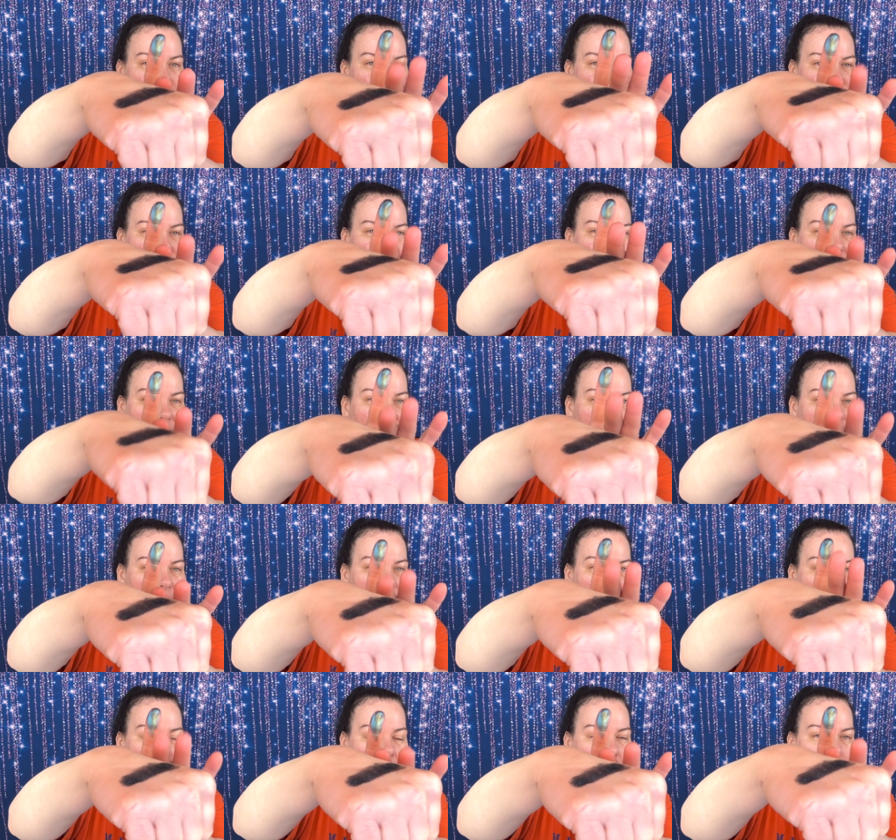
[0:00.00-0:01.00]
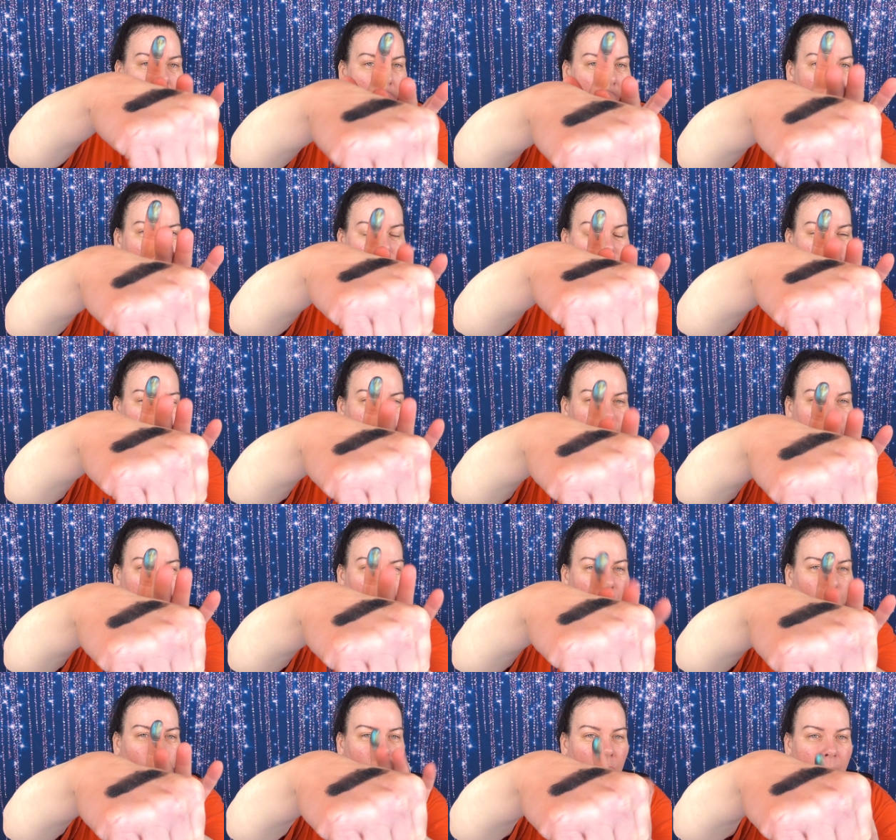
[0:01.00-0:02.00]
looks like um,
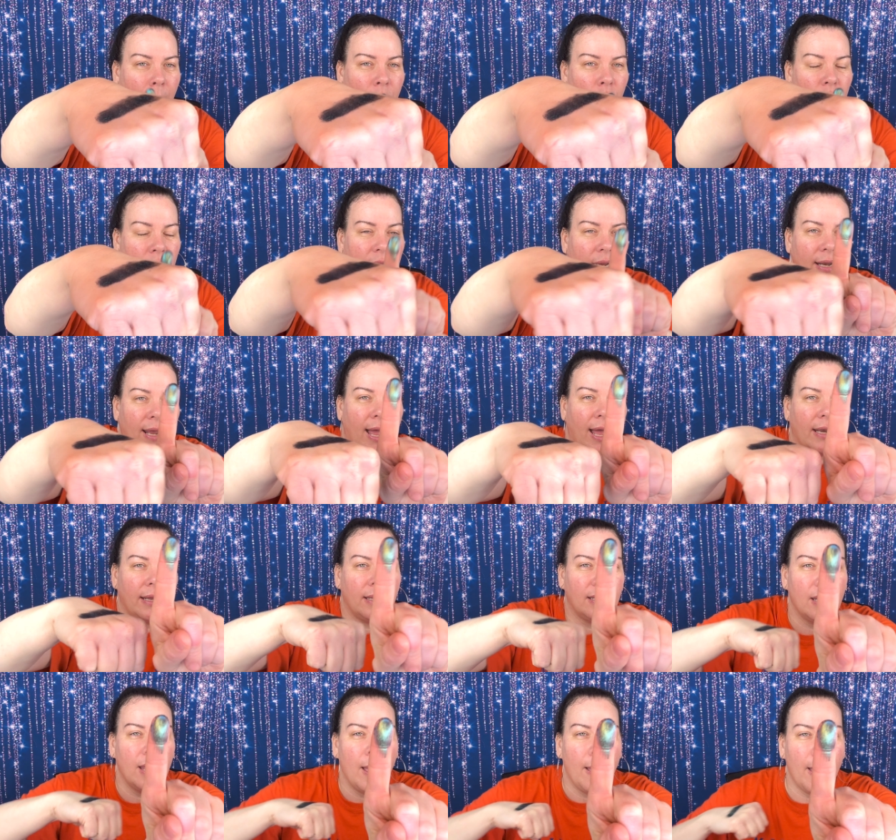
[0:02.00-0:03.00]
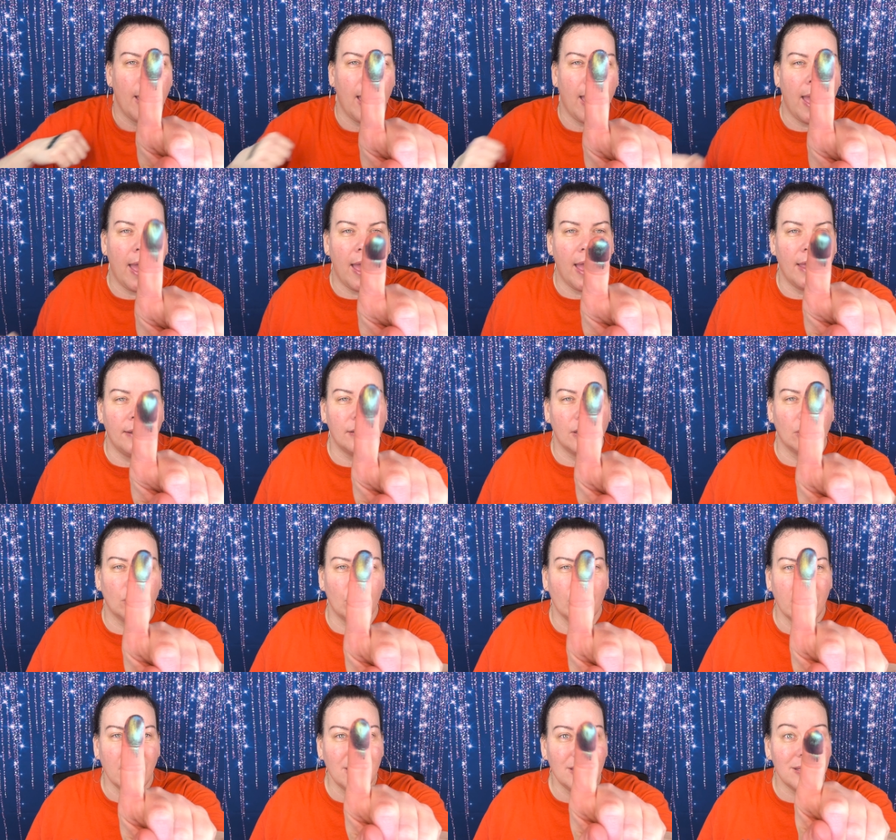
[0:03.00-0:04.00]
when I'm looking at it. And
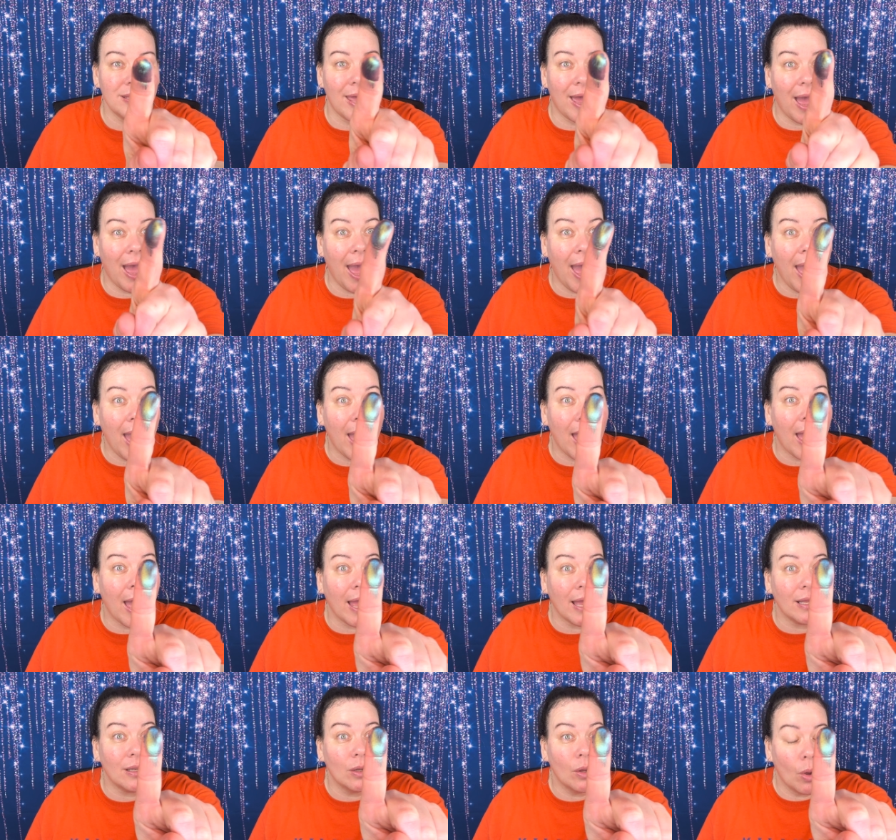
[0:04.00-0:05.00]
look at that.